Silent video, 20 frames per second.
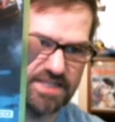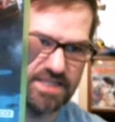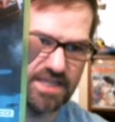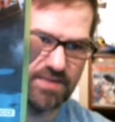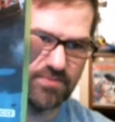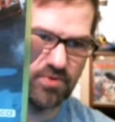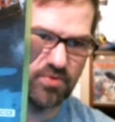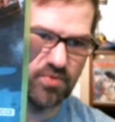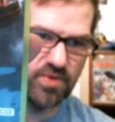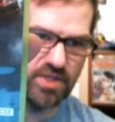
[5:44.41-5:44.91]

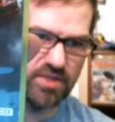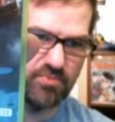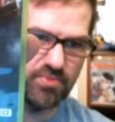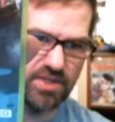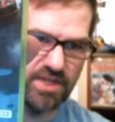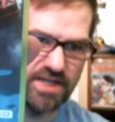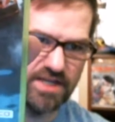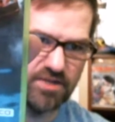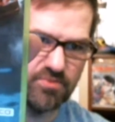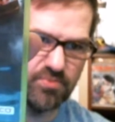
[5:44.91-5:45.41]
time I really
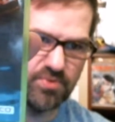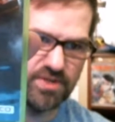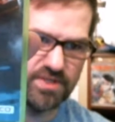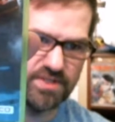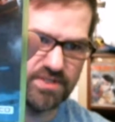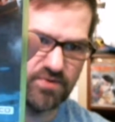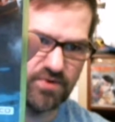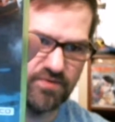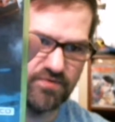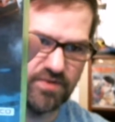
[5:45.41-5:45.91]
played it, but
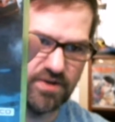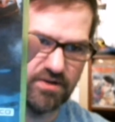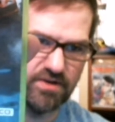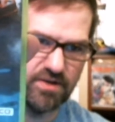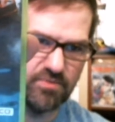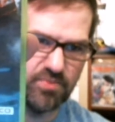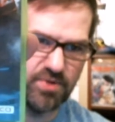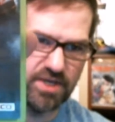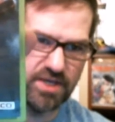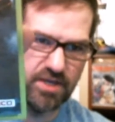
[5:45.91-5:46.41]
so I figured
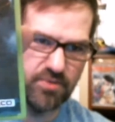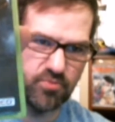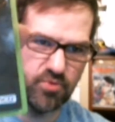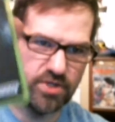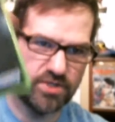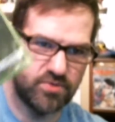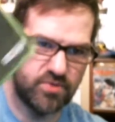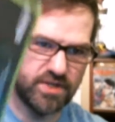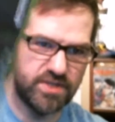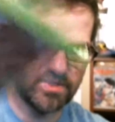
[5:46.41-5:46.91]
I'd pick up
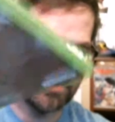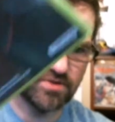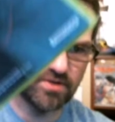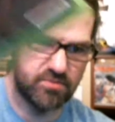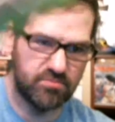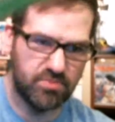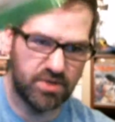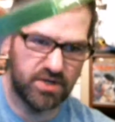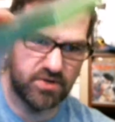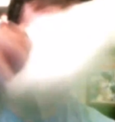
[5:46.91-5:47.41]
Ridge Racer
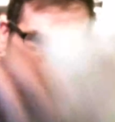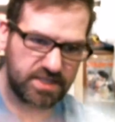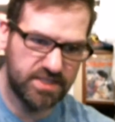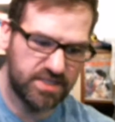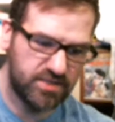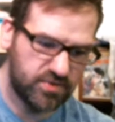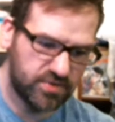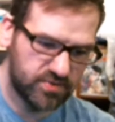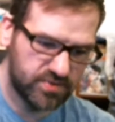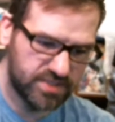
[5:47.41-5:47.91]
Unbounded, see
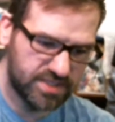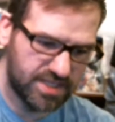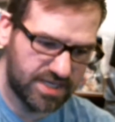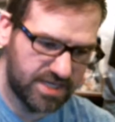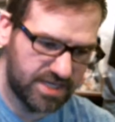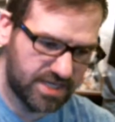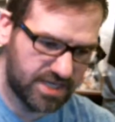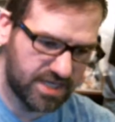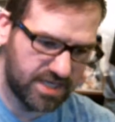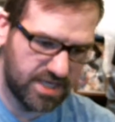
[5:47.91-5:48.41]
what it was
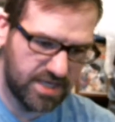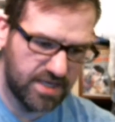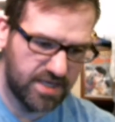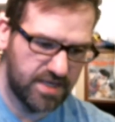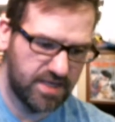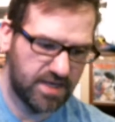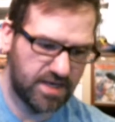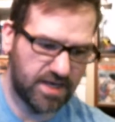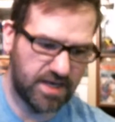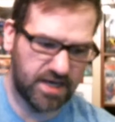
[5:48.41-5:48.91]
like.
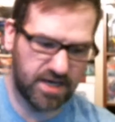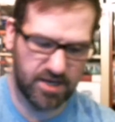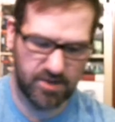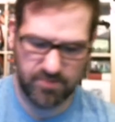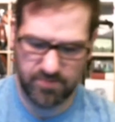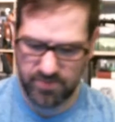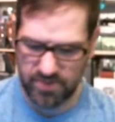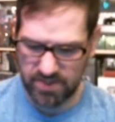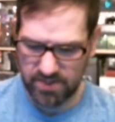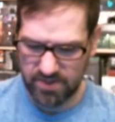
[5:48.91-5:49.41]

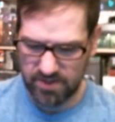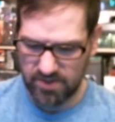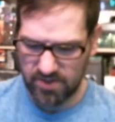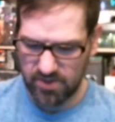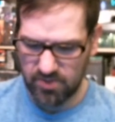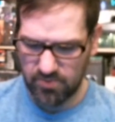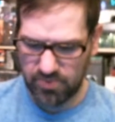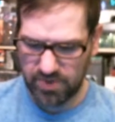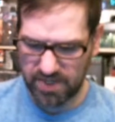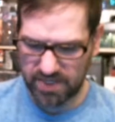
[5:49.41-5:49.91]

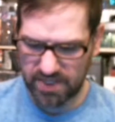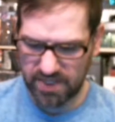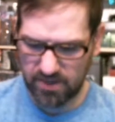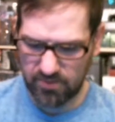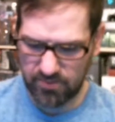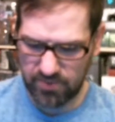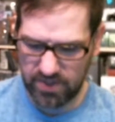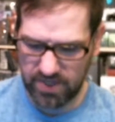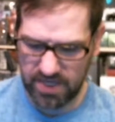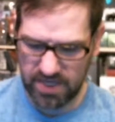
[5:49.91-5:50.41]
Picked
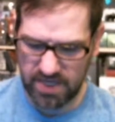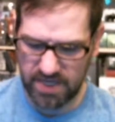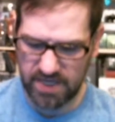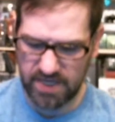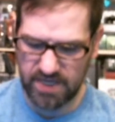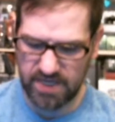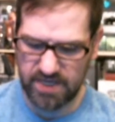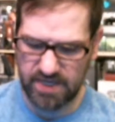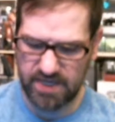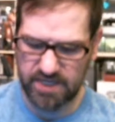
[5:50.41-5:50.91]
up
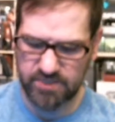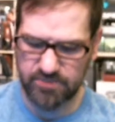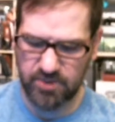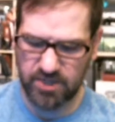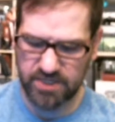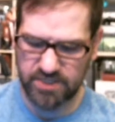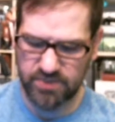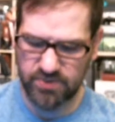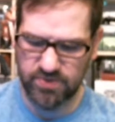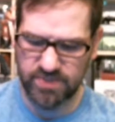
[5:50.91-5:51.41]
a
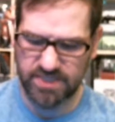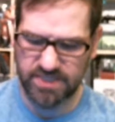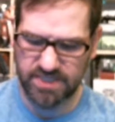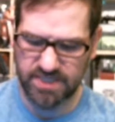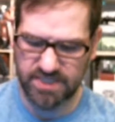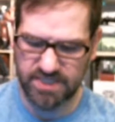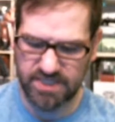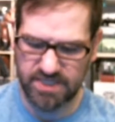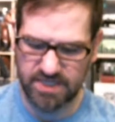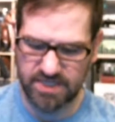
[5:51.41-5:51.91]
Xbox
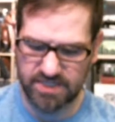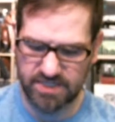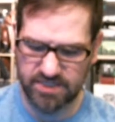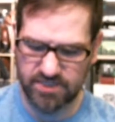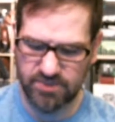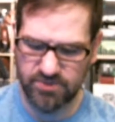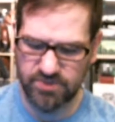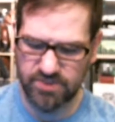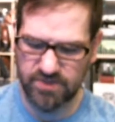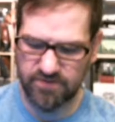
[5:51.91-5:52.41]
360
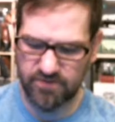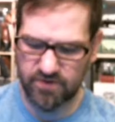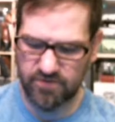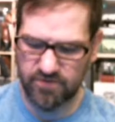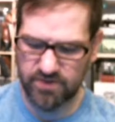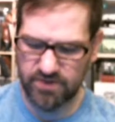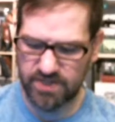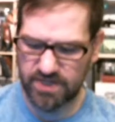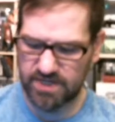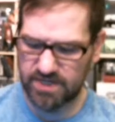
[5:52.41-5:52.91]
exclusive over
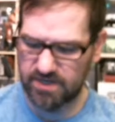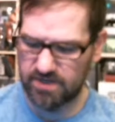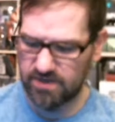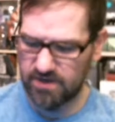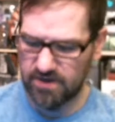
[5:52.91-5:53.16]
there,